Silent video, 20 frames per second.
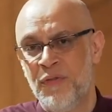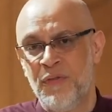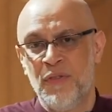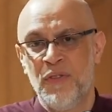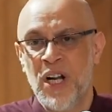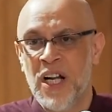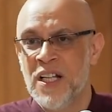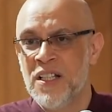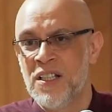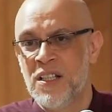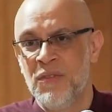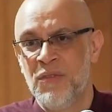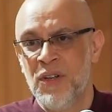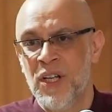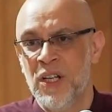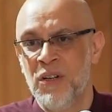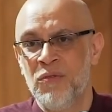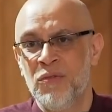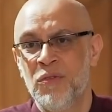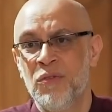
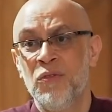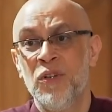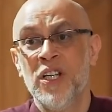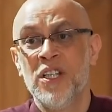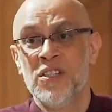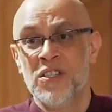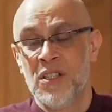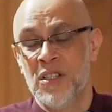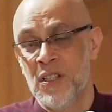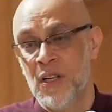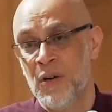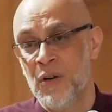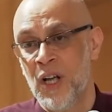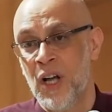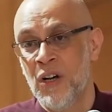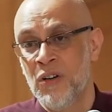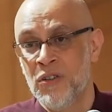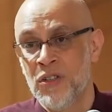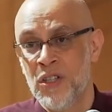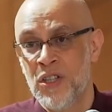relatively recent, only
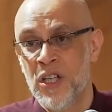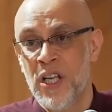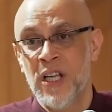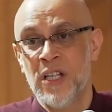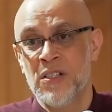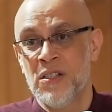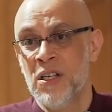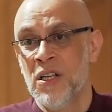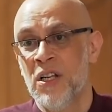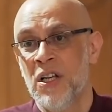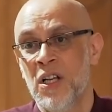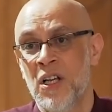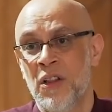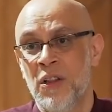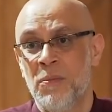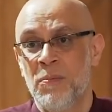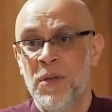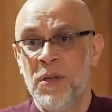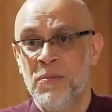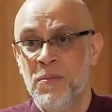100 years
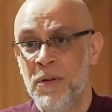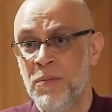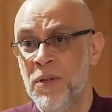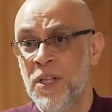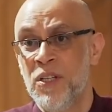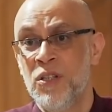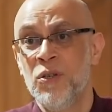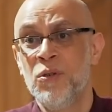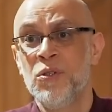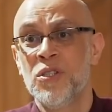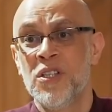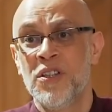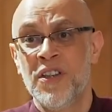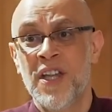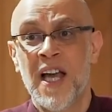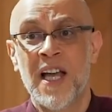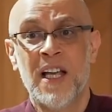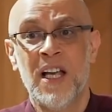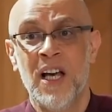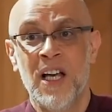that people have been using
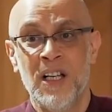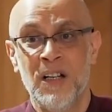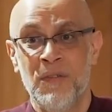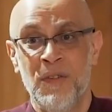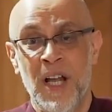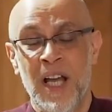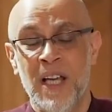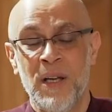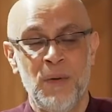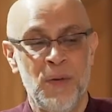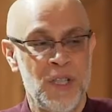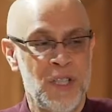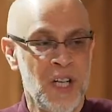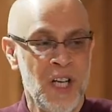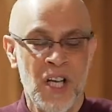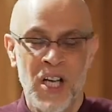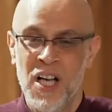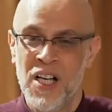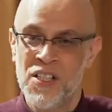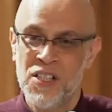that kind of language.
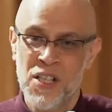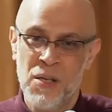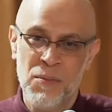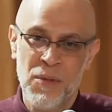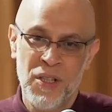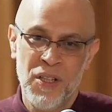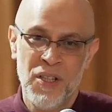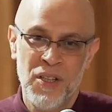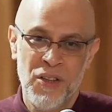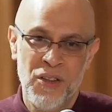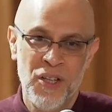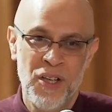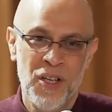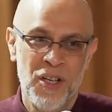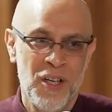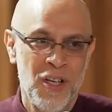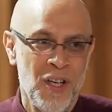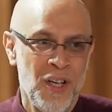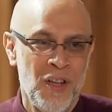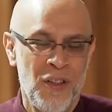And some of
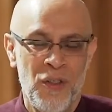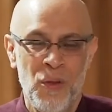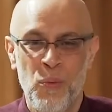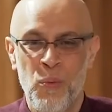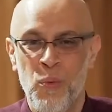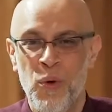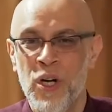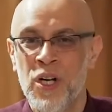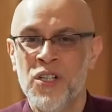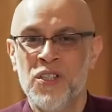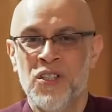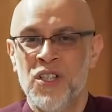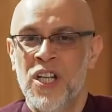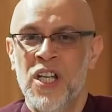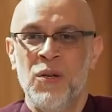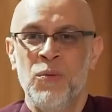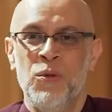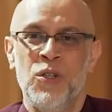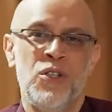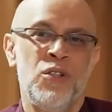the words that
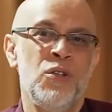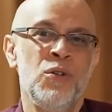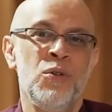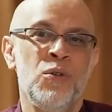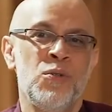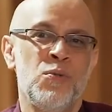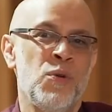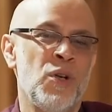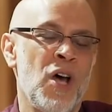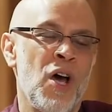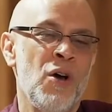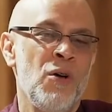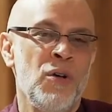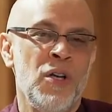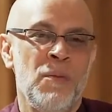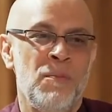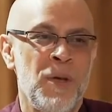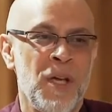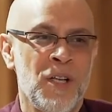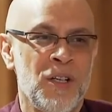he would use would
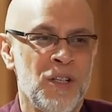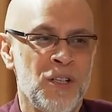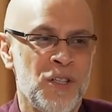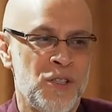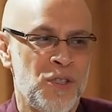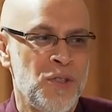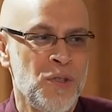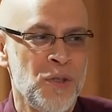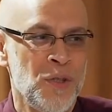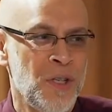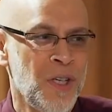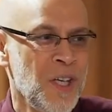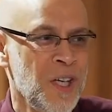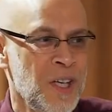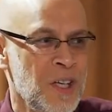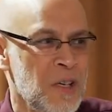only be understood